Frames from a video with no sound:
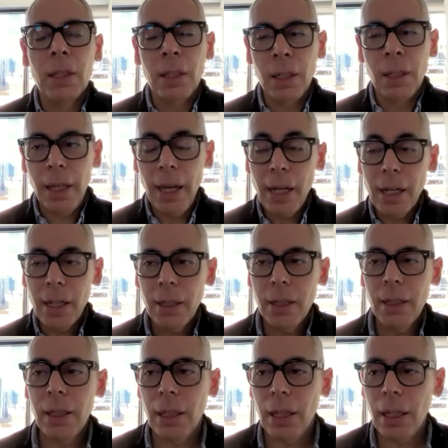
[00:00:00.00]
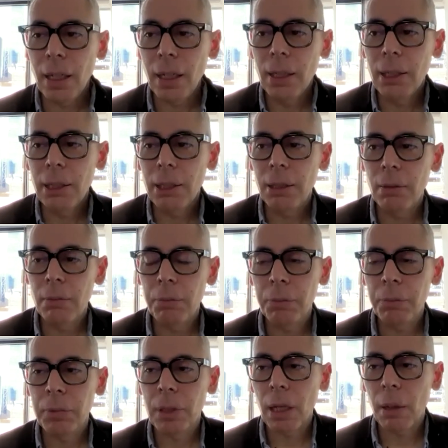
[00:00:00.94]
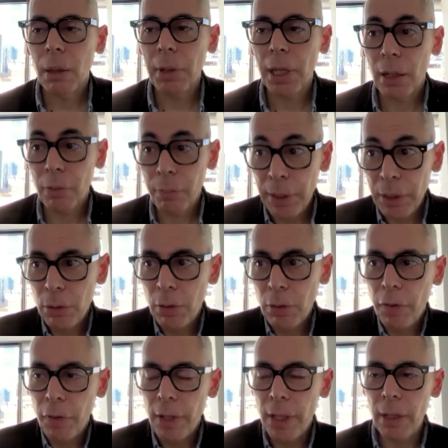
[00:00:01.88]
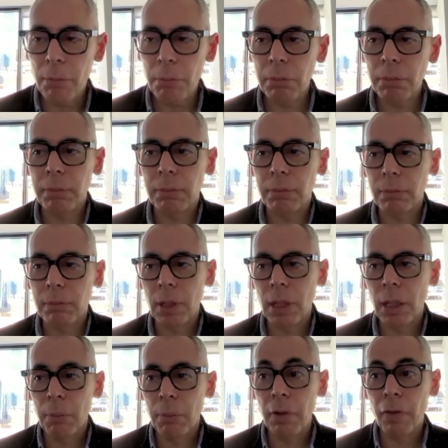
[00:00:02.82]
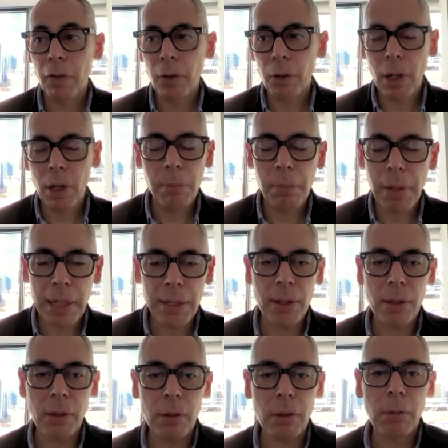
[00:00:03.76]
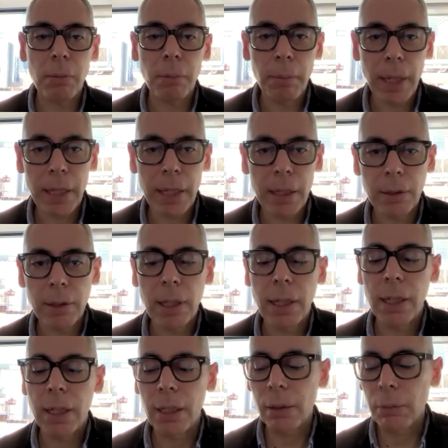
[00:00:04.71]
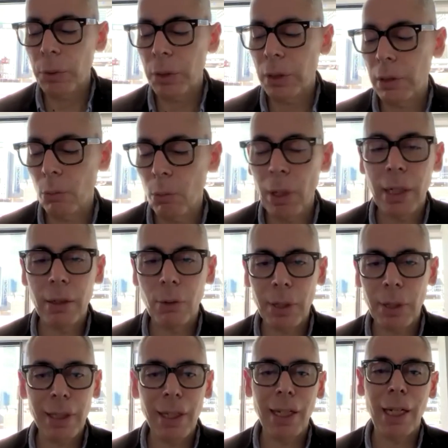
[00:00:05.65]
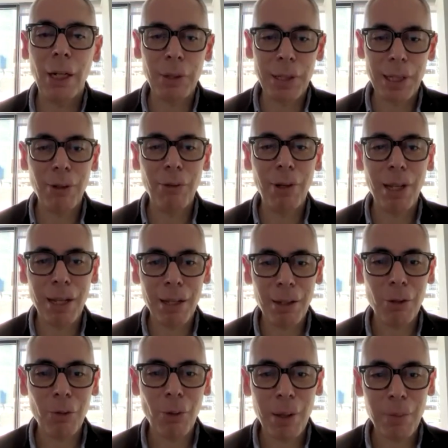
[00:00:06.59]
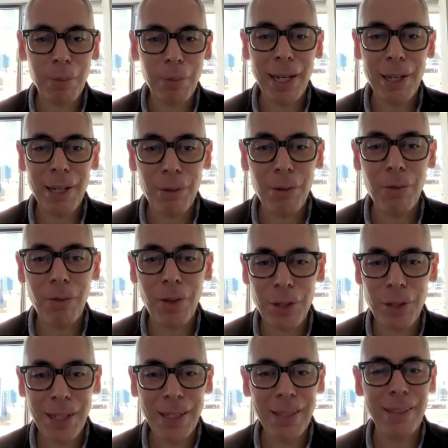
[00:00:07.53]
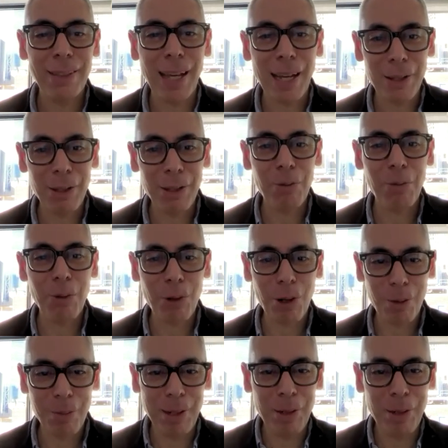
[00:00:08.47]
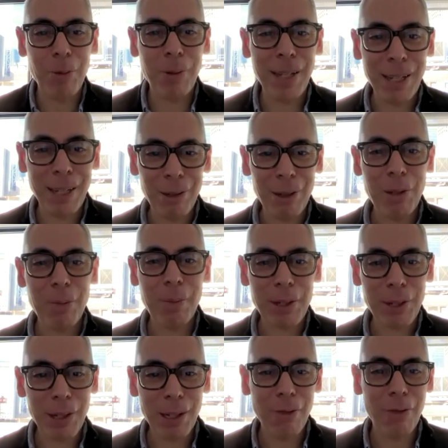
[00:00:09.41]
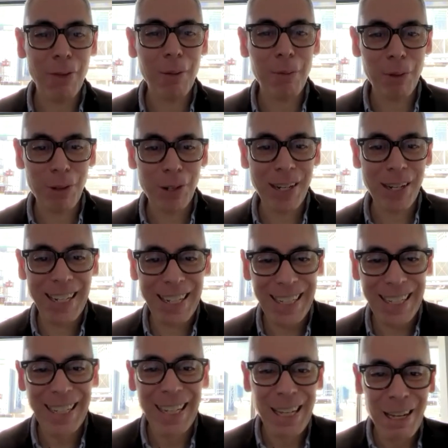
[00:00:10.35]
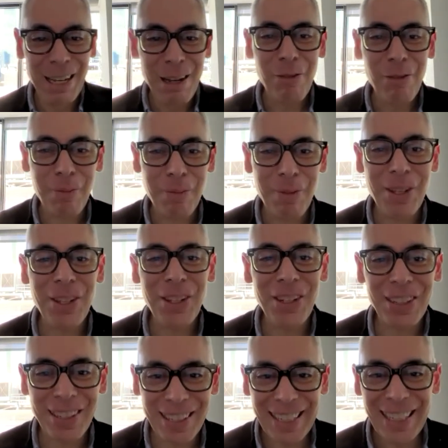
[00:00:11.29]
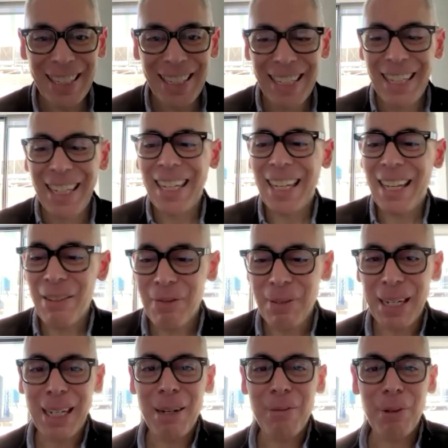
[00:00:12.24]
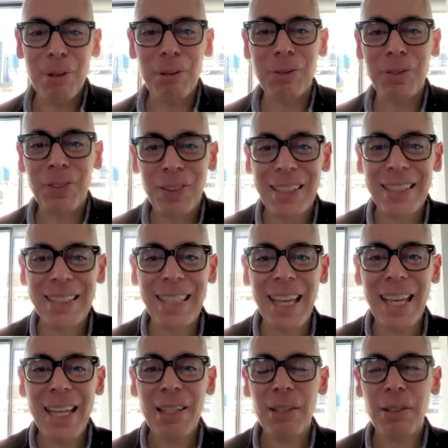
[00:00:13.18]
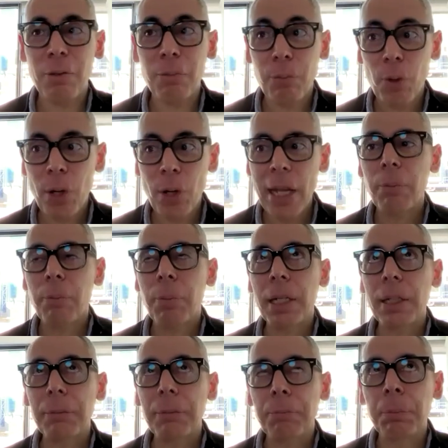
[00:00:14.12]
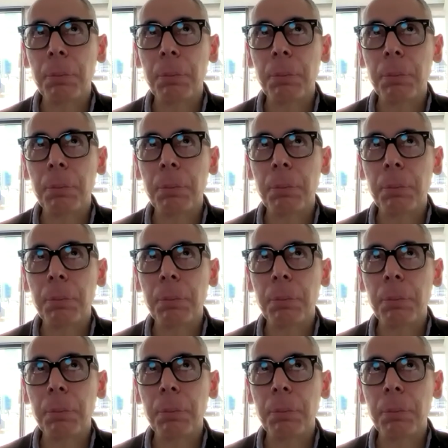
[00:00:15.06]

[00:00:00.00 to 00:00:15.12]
Yeah, I mean, I've been to FIM before in Mexico many times. One, Guadalajara is a great place to visit, nice and warm as well, especially February from New York. Gives me a couple of days of break. But